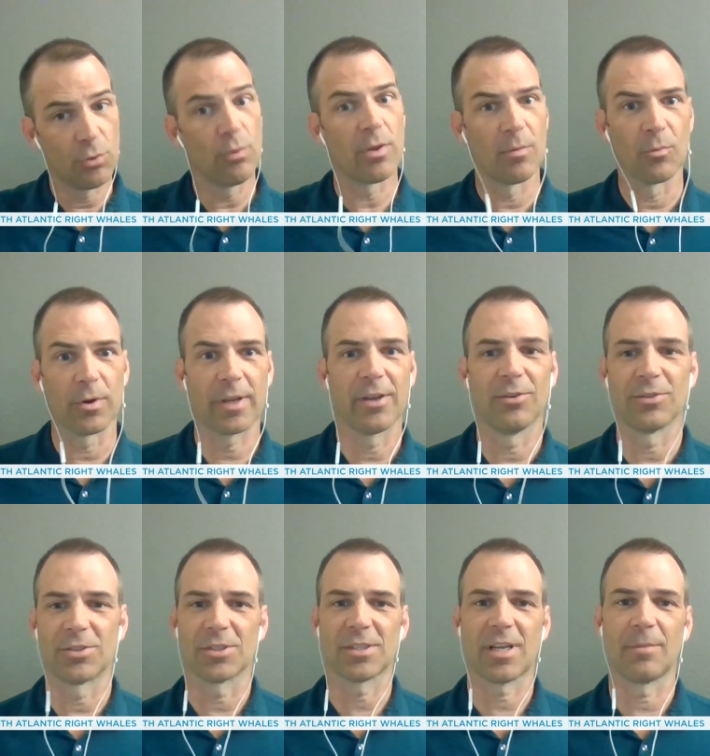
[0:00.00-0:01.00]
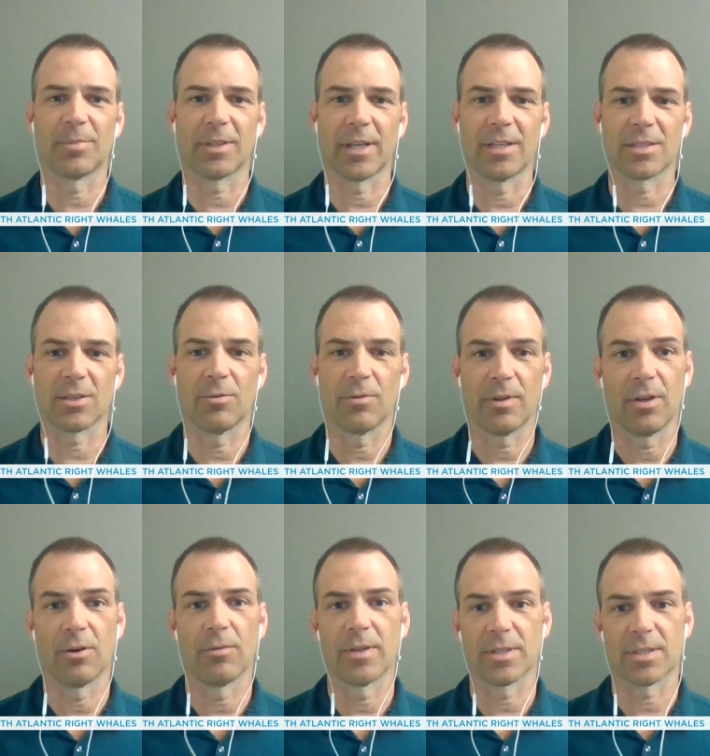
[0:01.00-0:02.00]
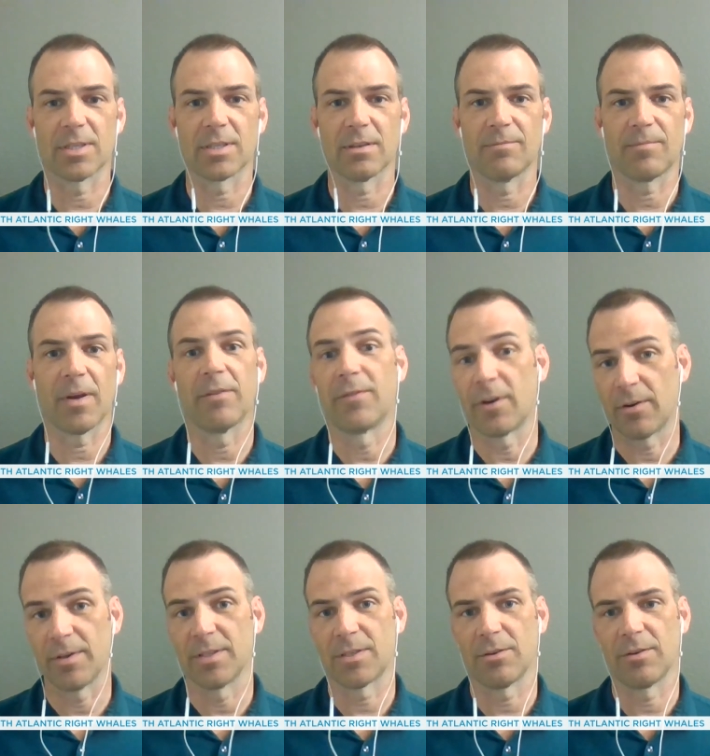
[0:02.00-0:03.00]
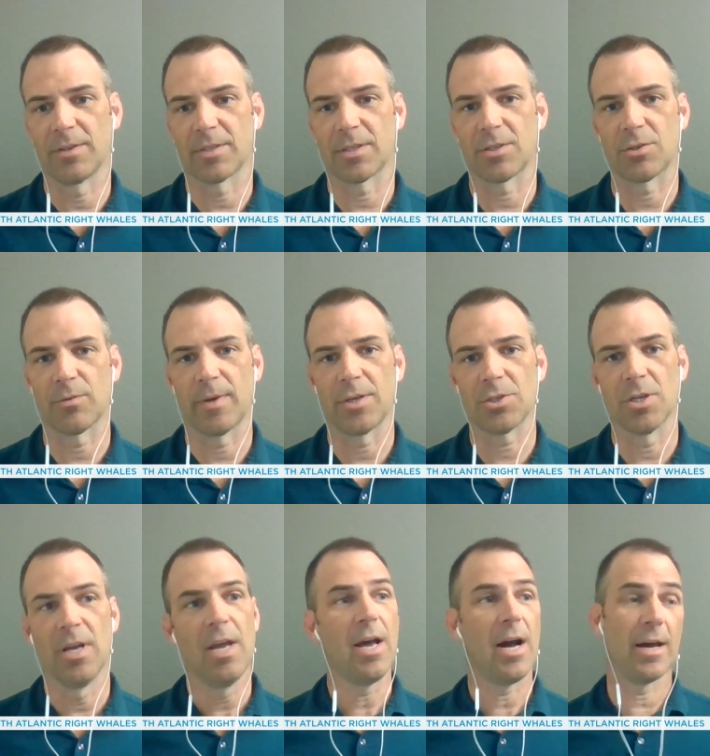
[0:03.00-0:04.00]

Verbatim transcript: but 2 of them were killed just a couple of days ago. You know, this is a very serious situation.